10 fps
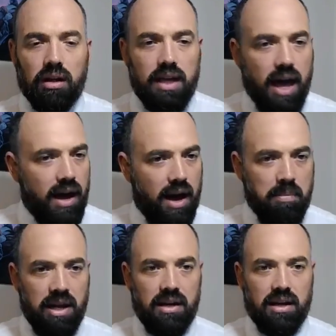Well,
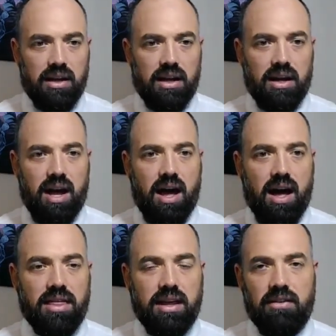yeah, I mean,
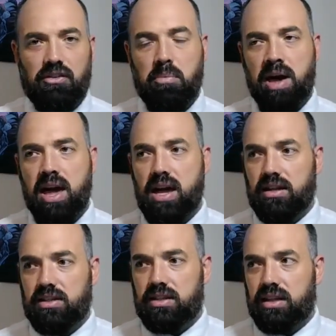I think for
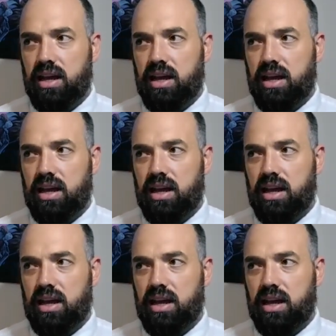me,